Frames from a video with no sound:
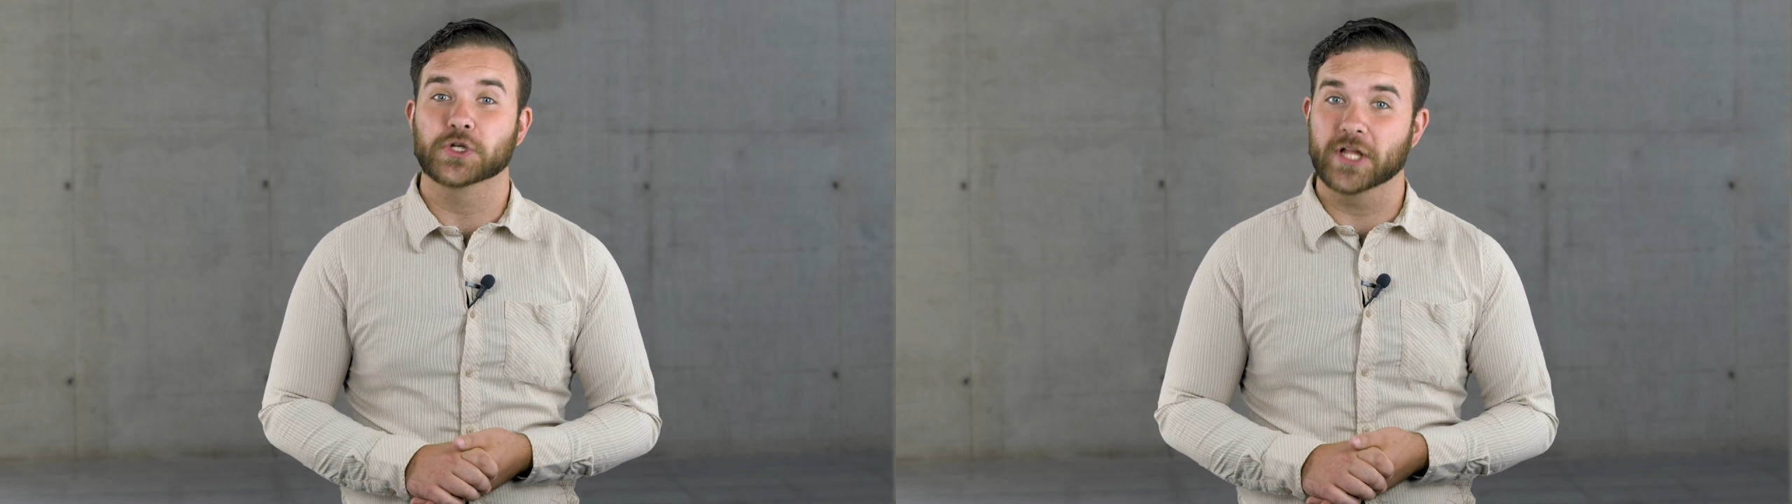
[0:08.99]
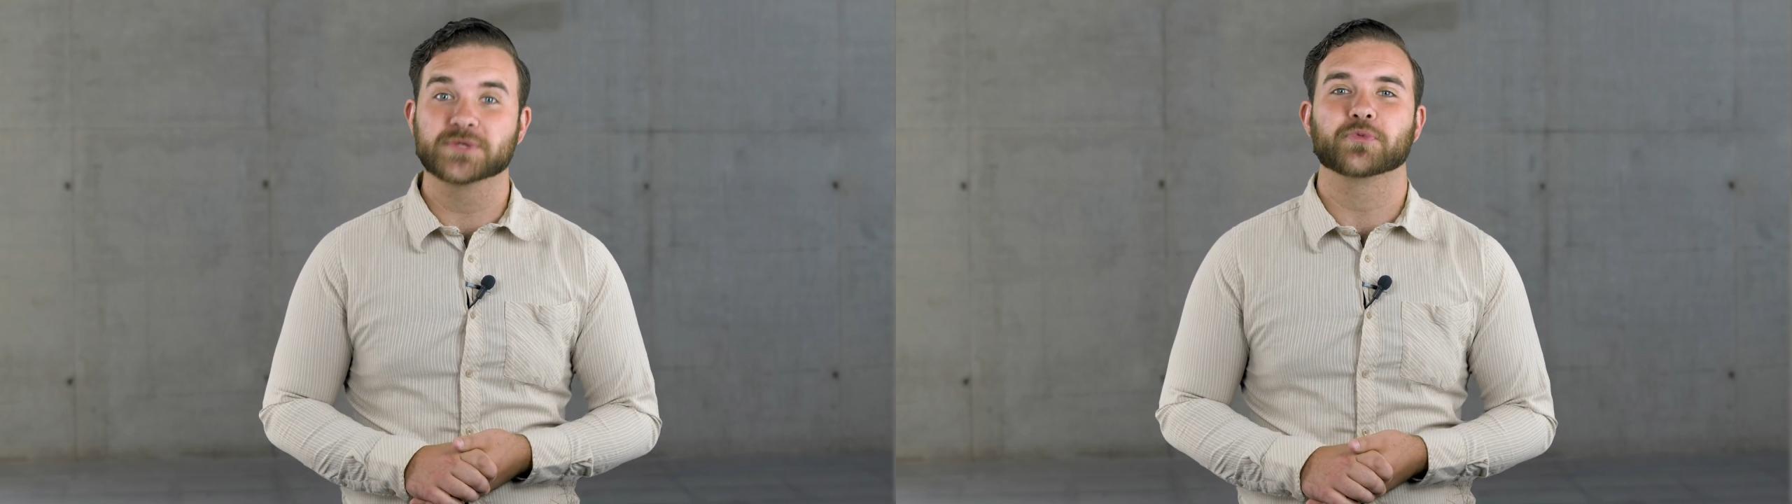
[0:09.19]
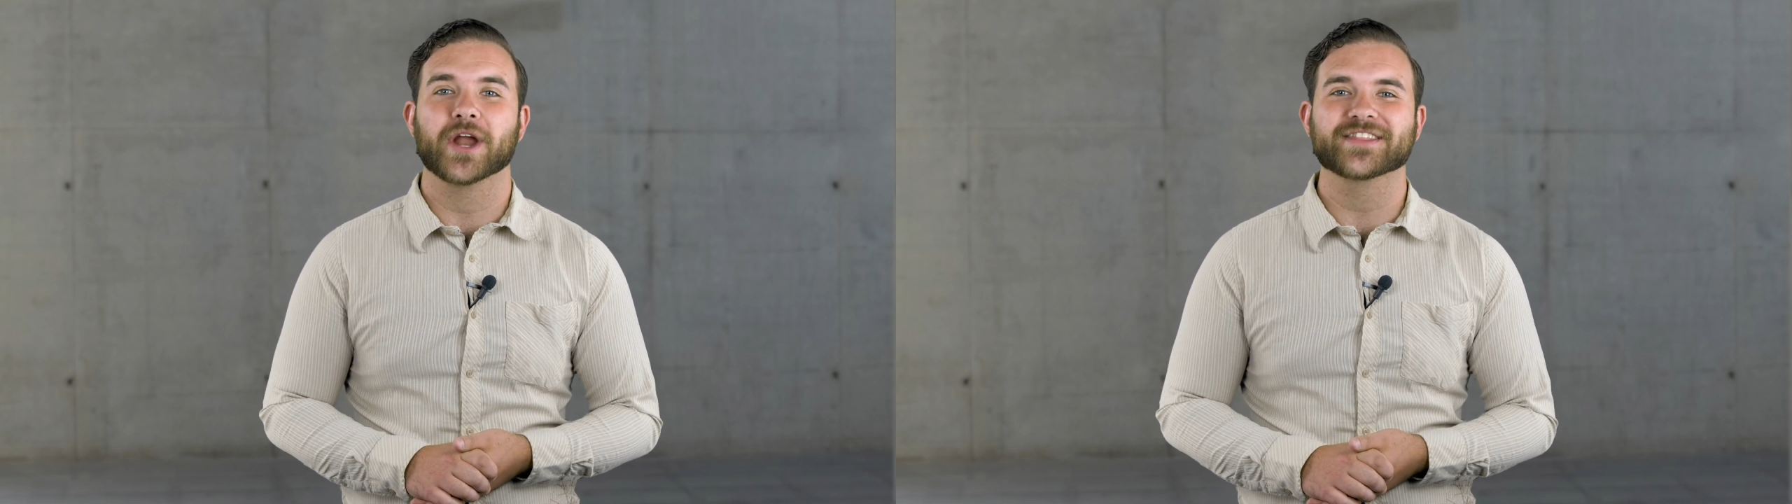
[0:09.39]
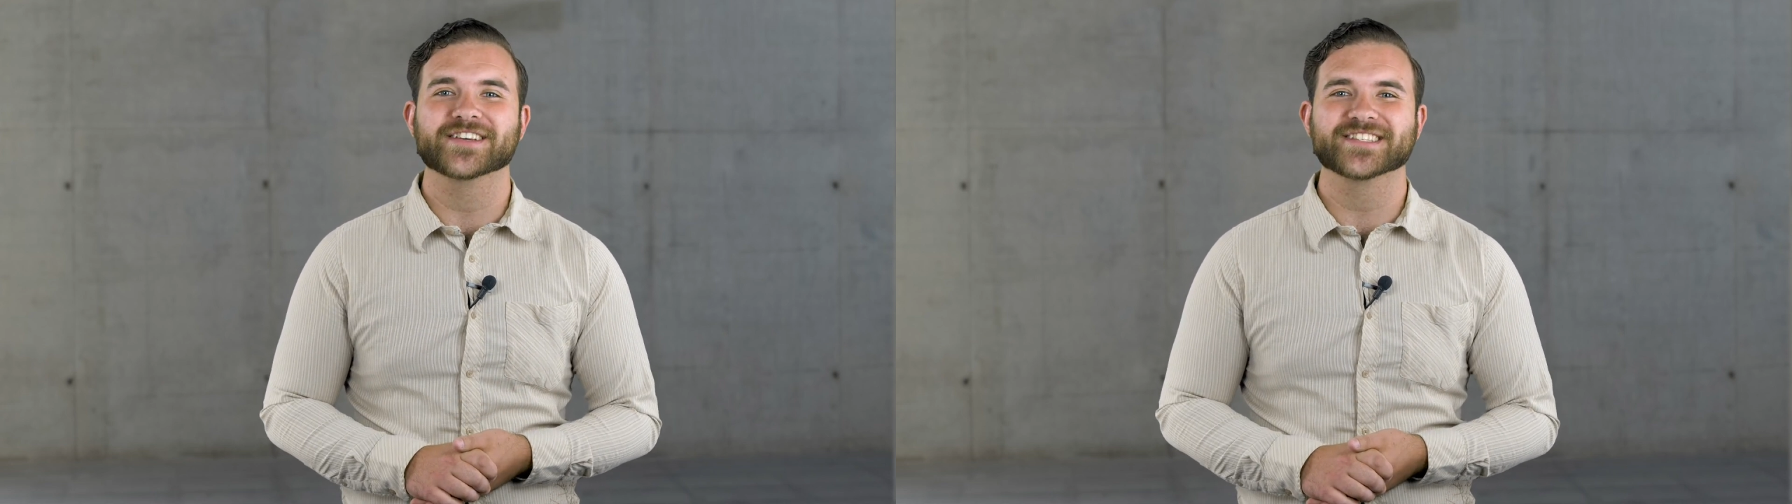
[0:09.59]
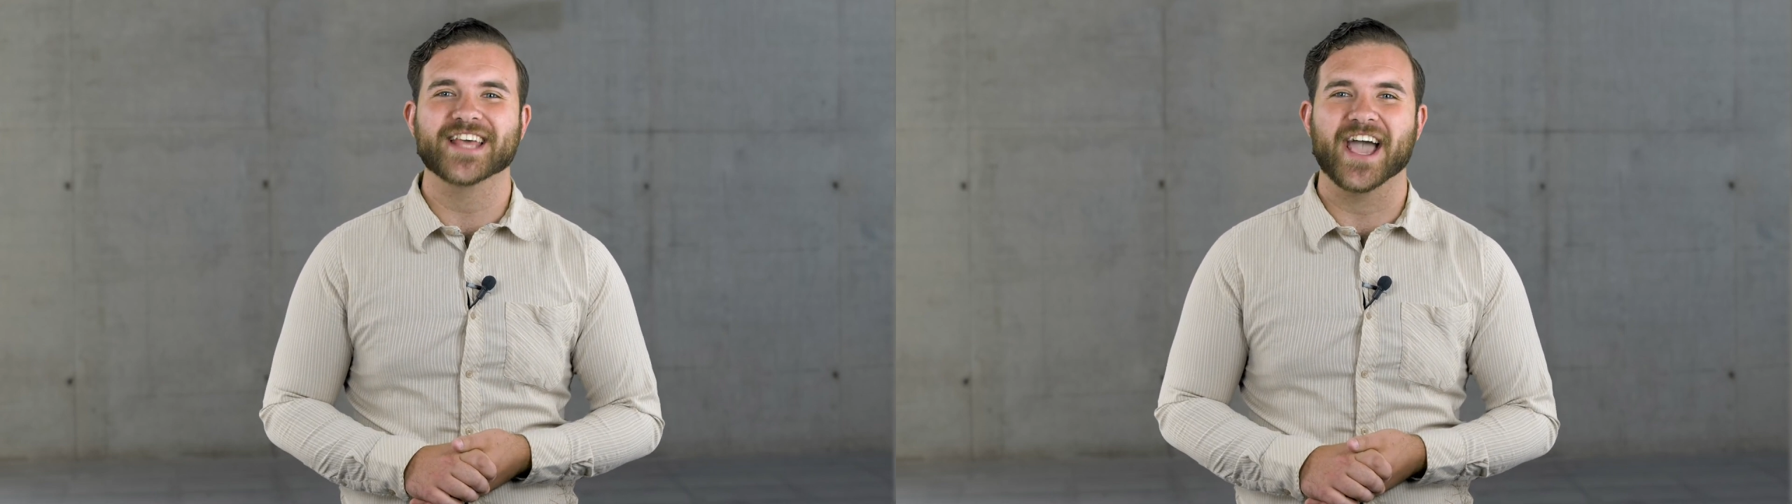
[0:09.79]
so let's break
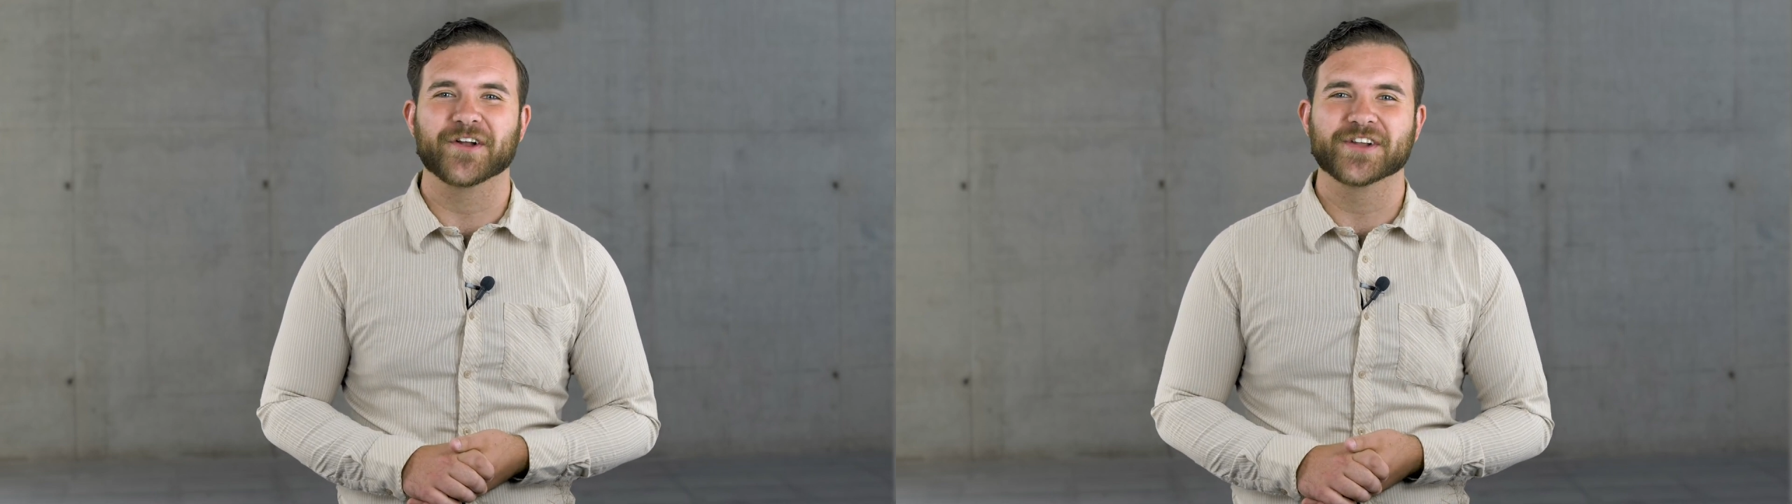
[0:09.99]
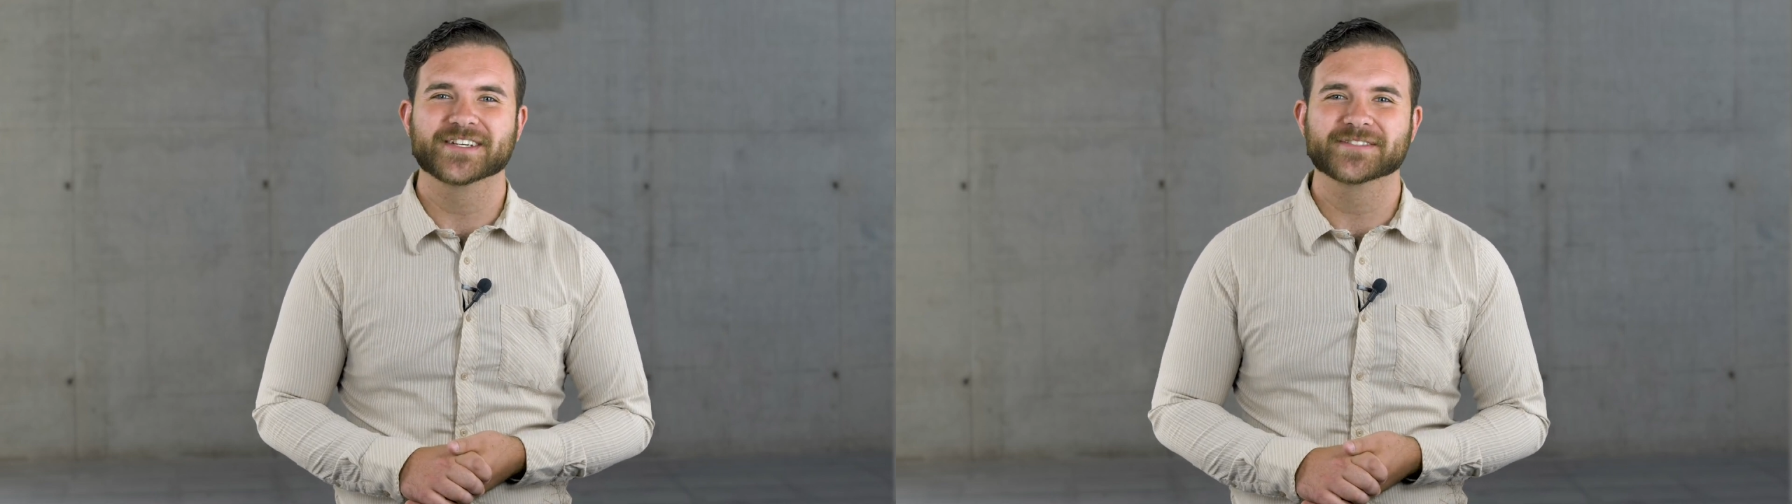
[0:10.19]
this down.